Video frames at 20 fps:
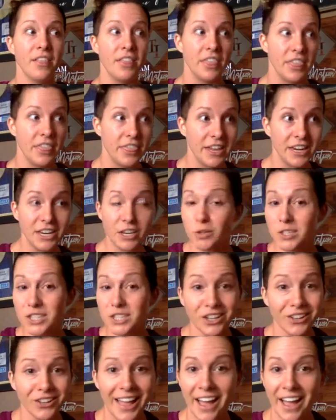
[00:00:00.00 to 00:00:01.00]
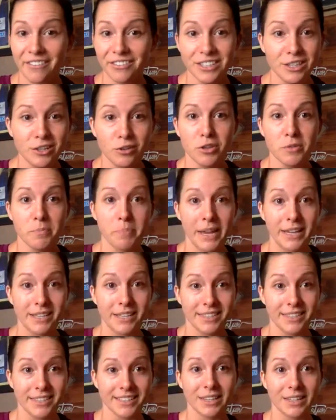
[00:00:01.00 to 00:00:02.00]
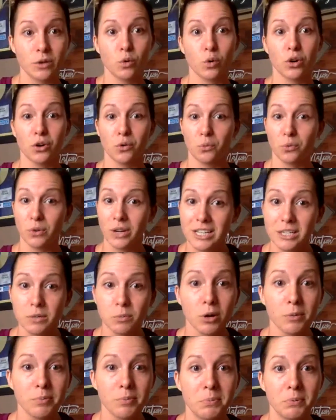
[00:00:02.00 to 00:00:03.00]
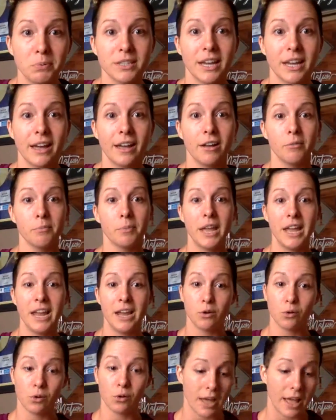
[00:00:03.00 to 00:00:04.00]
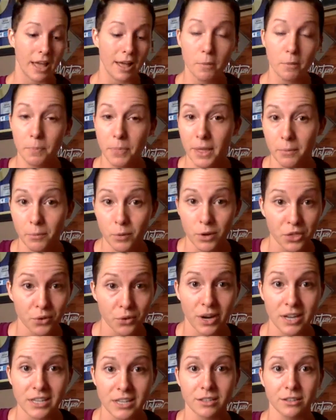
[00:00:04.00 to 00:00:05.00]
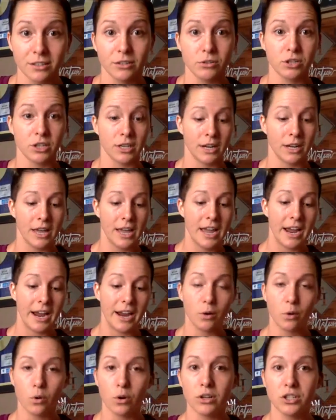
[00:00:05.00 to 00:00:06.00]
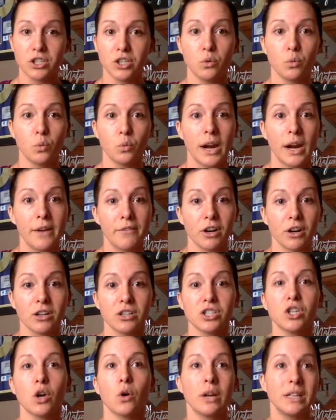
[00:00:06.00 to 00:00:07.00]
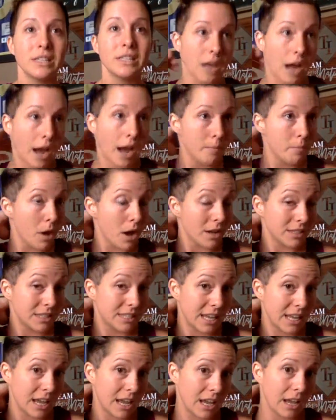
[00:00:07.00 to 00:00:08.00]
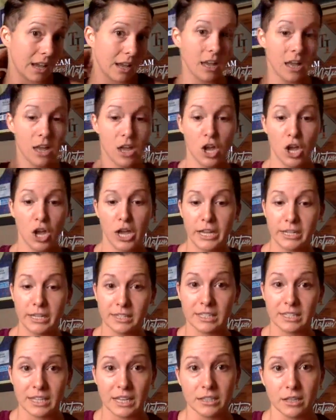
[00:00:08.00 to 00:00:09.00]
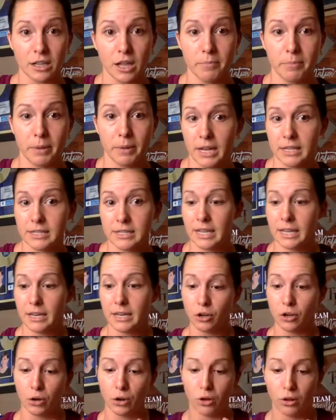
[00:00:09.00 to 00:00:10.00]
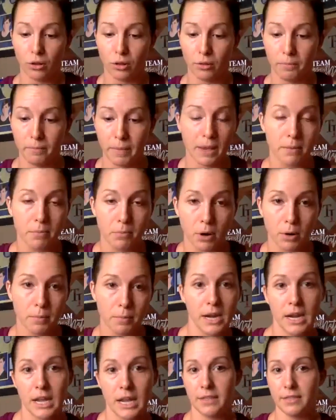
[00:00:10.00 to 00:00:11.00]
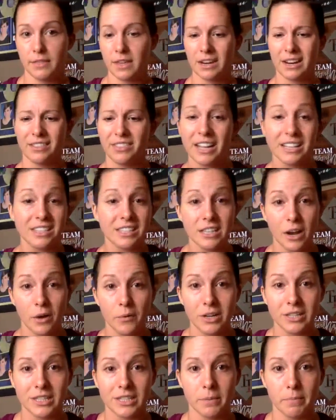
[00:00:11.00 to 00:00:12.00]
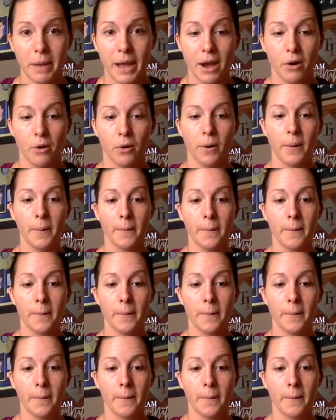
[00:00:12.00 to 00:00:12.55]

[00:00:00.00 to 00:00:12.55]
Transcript: then you still have to do the basics in order to reach more people to help, in order to help them with the right solution, in order to whatever. So I'm not saying hit Success Club because then you'll make more money, and then that's not what it's about.